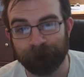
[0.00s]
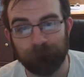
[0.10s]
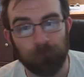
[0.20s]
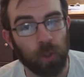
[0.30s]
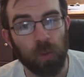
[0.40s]

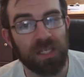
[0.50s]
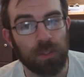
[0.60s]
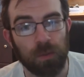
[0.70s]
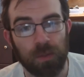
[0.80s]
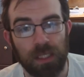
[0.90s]
No
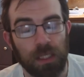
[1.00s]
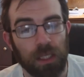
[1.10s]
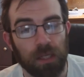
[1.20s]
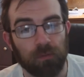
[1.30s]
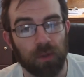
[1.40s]
history
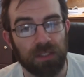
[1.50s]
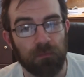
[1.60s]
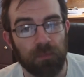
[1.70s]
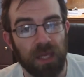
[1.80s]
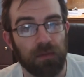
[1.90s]
of aggressive
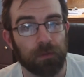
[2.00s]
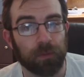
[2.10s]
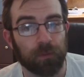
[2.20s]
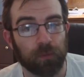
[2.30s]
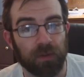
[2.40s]
behavior
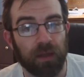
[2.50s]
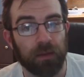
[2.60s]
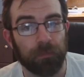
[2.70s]
before that.